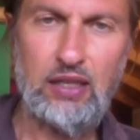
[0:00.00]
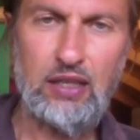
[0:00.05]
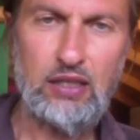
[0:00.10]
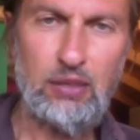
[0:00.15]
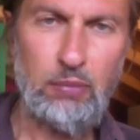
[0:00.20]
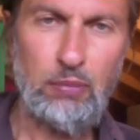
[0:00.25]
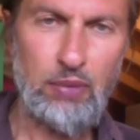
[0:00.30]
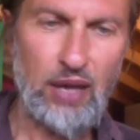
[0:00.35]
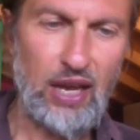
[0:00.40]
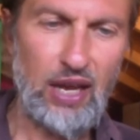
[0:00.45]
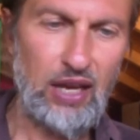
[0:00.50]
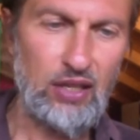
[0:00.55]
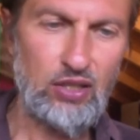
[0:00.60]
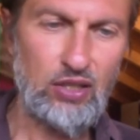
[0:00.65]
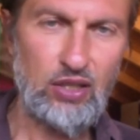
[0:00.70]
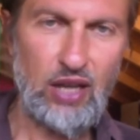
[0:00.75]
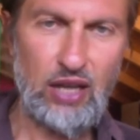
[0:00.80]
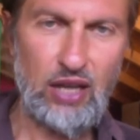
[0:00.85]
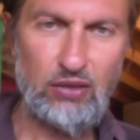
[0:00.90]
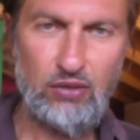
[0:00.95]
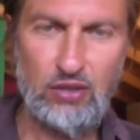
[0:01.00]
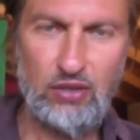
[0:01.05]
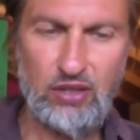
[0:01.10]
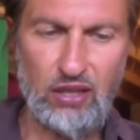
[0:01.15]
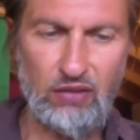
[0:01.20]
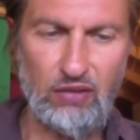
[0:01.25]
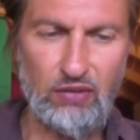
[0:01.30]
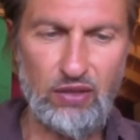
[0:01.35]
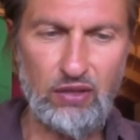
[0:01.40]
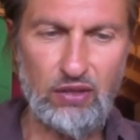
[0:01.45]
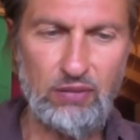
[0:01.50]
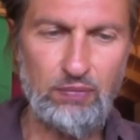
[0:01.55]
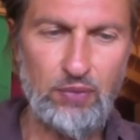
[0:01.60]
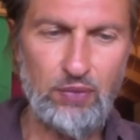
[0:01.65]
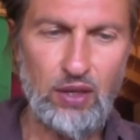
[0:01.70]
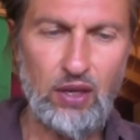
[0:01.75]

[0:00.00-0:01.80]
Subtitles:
is the pH under 7.